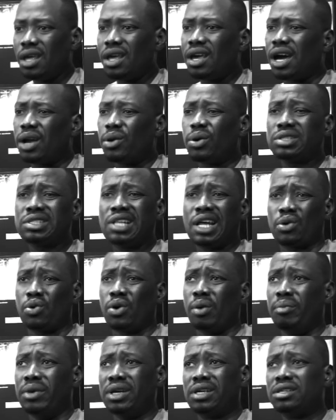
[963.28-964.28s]
and it wasn't like we're
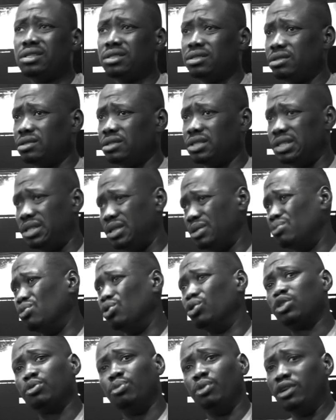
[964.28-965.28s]
making the
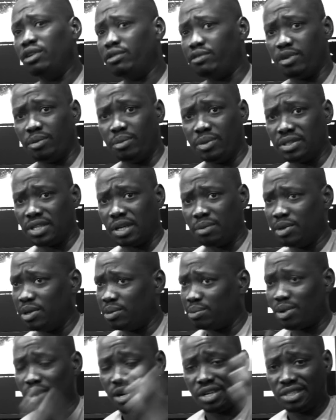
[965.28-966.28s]
most money from it. I mean,
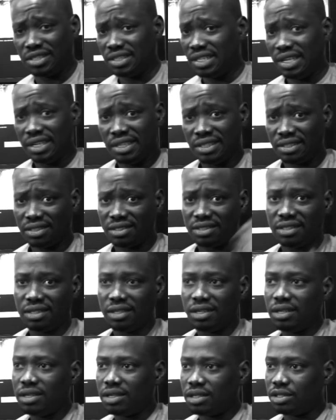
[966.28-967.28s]
party's dead,
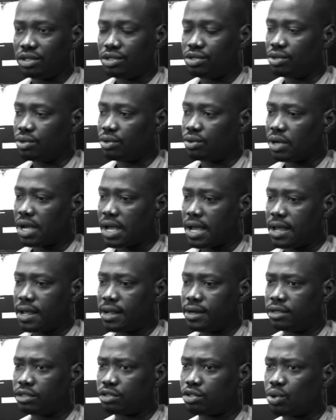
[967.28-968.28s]
you know.
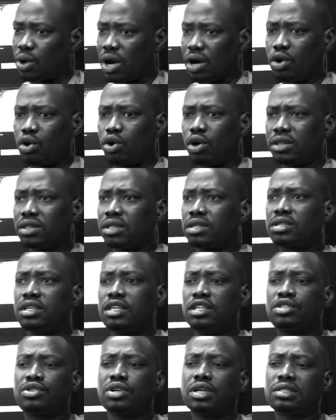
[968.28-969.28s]
And so I got this
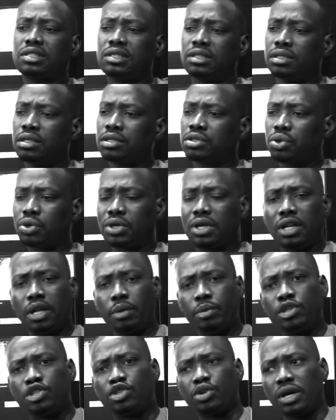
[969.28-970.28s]
interest in this, okay, let
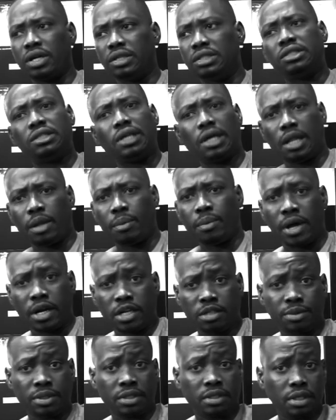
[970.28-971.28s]
me try this talent
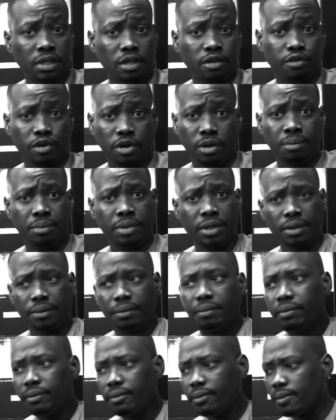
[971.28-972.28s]
management thing for a bit.
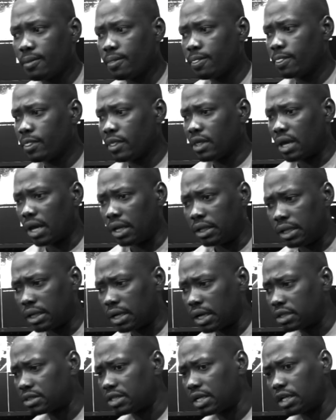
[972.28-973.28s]
And then
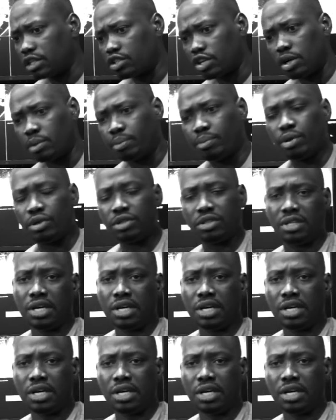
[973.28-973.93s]
I started trying to push